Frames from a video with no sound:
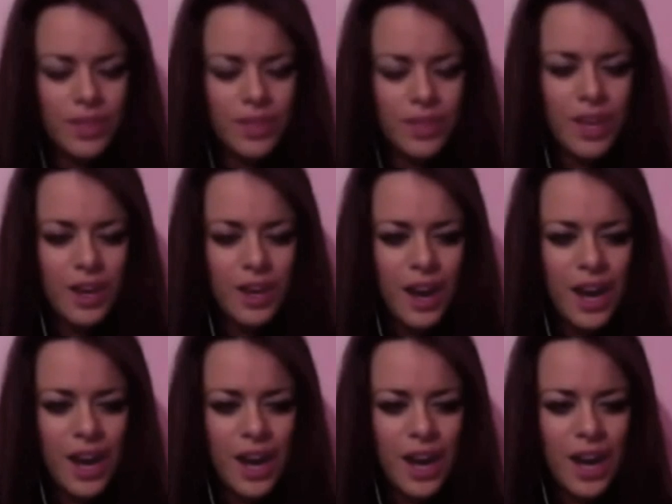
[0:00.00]
I
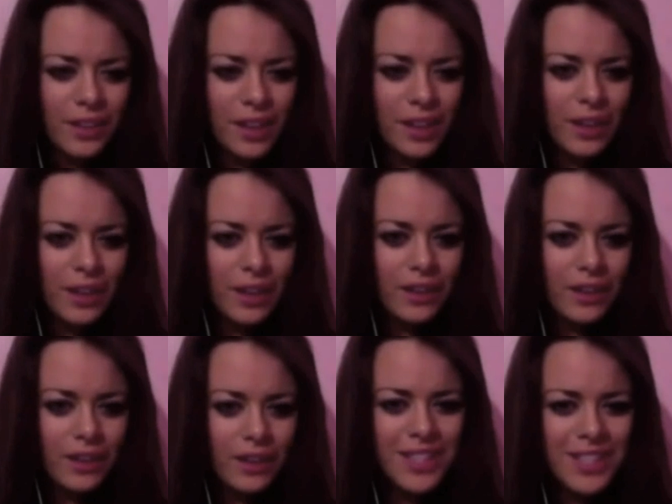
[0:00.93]
think, like,
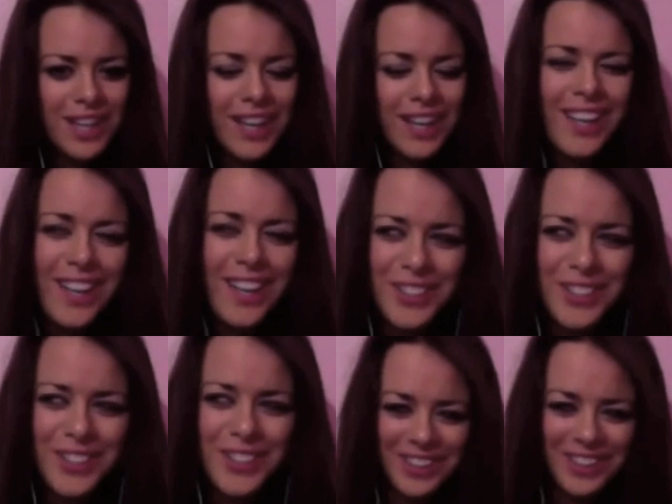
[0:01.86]

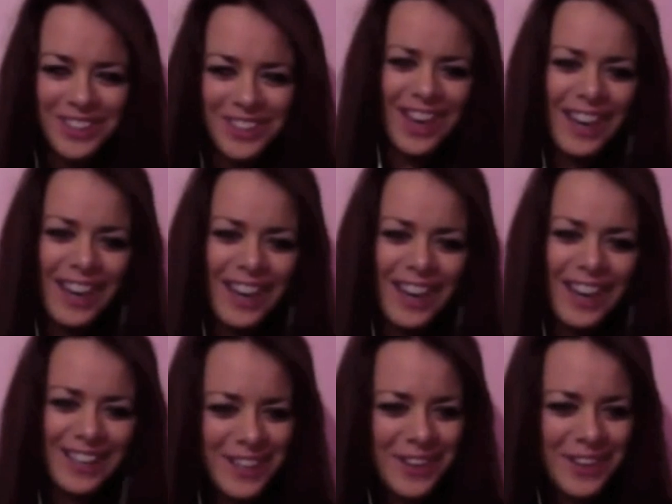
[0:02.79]
retaliation, like, I don't
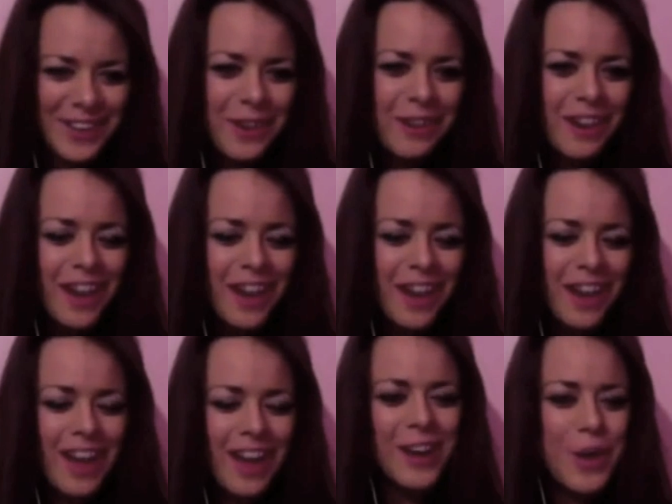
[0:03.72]
really know, like,
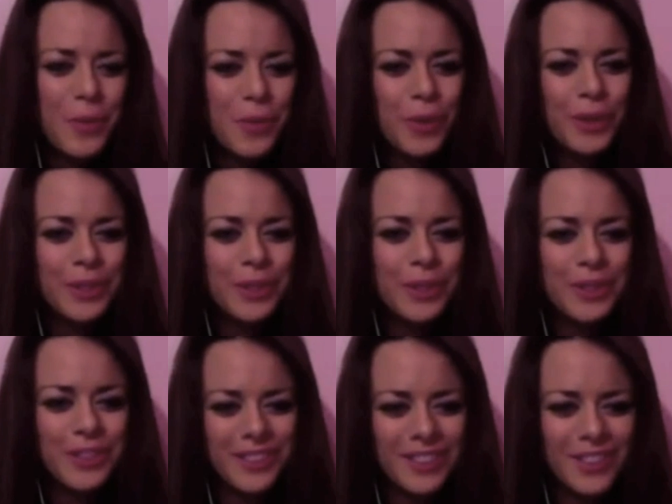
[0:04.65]
what you
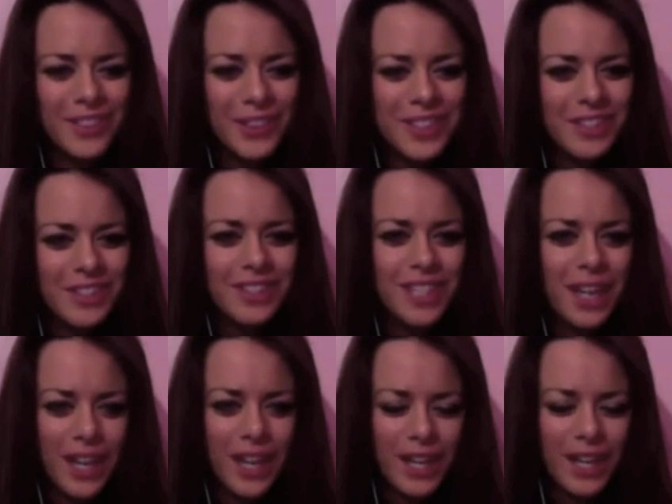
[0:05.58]
can consider
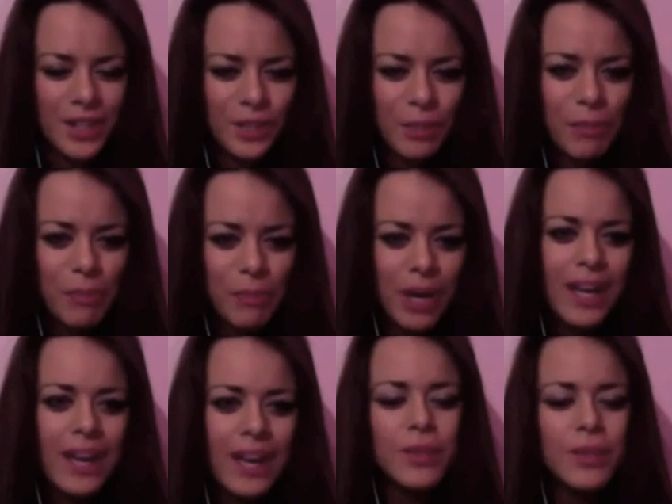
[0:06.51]
retaliation, but
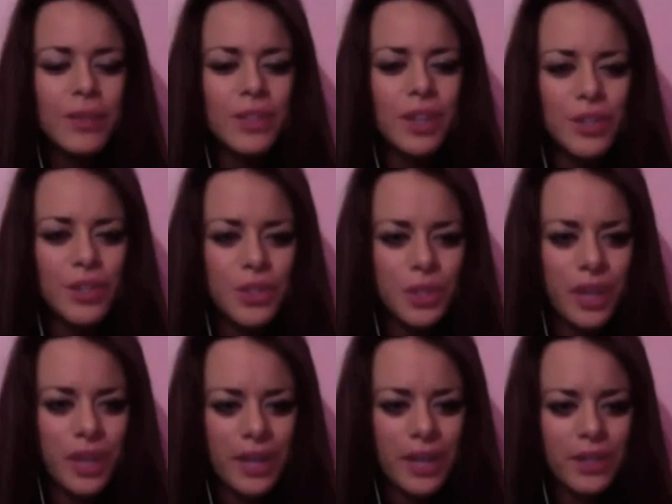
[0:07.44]
if someone's going to do
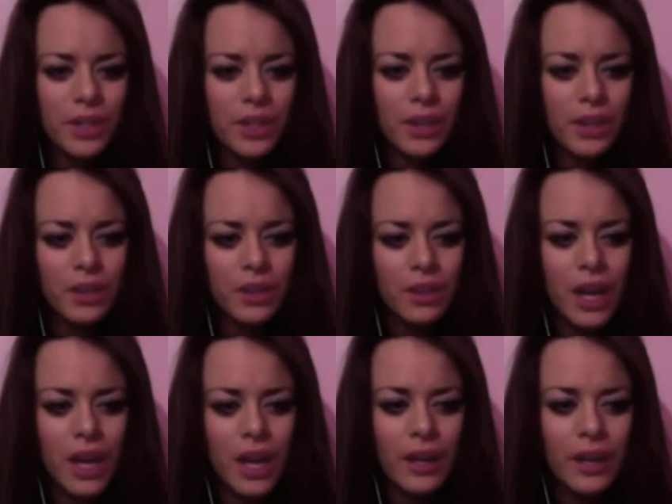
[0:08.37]
that to you,
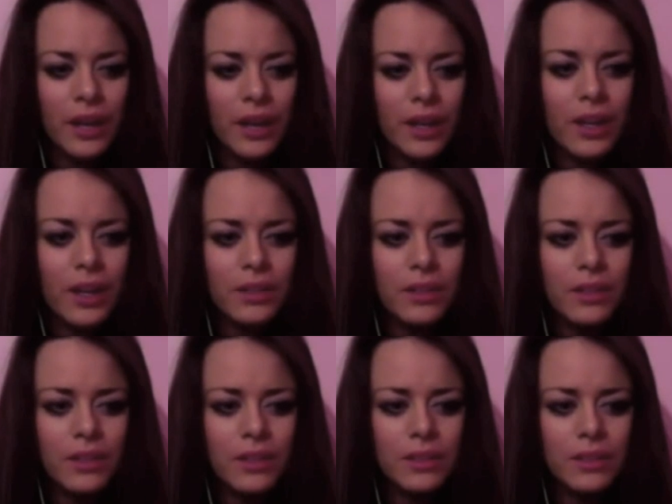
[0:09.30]
like,
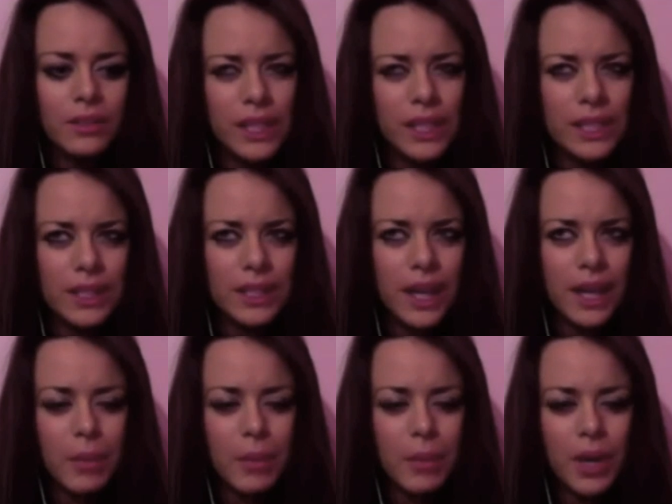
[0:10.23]
really,
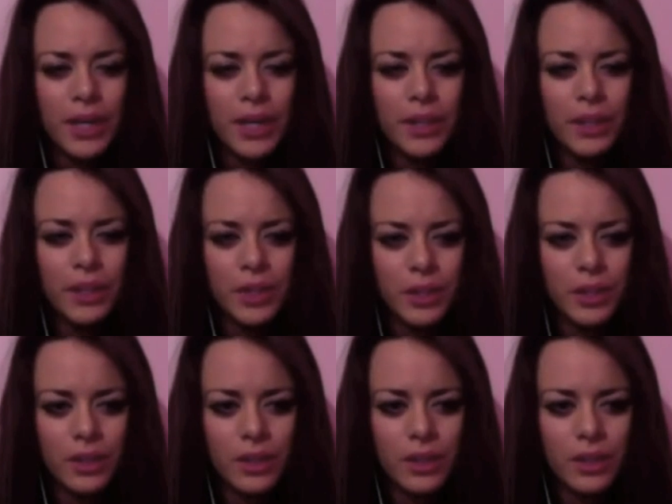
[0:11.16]
like, why are you going
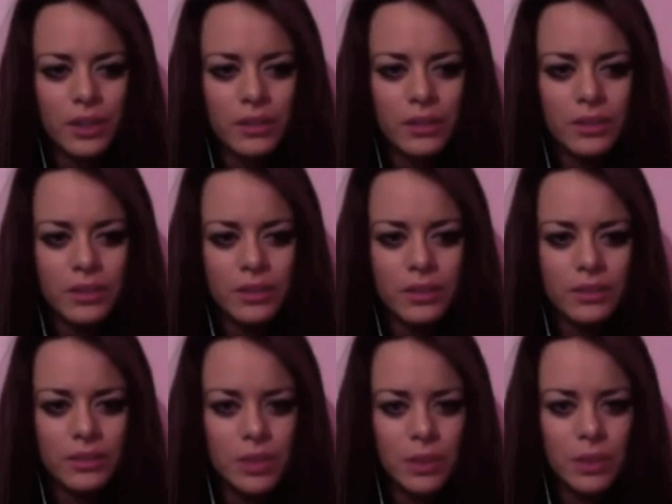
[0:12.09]
to do
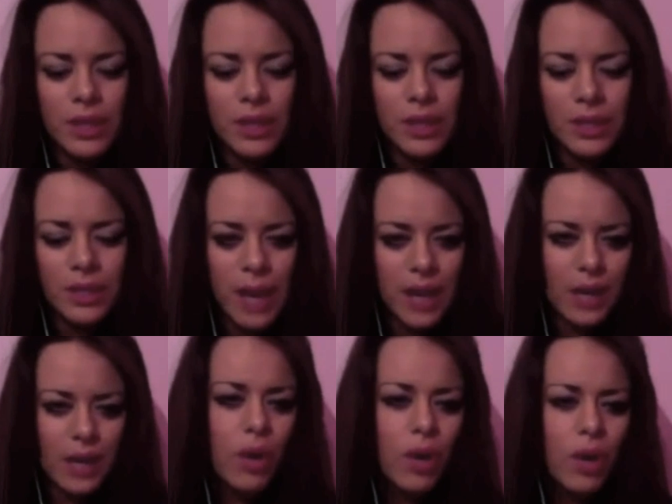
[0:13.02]
anything back? Like,
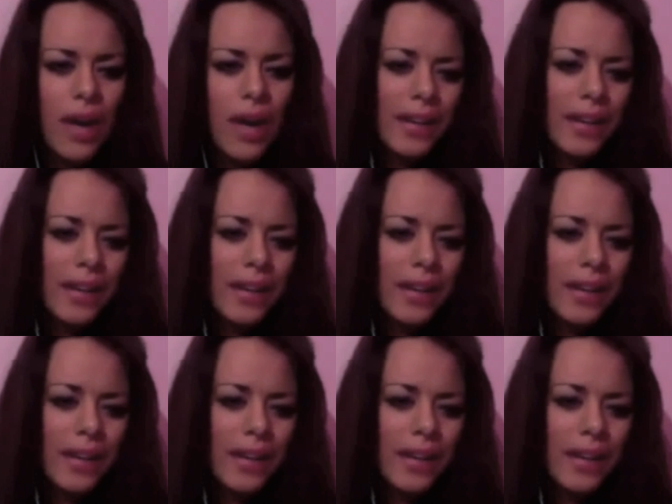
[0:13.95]
what can you do,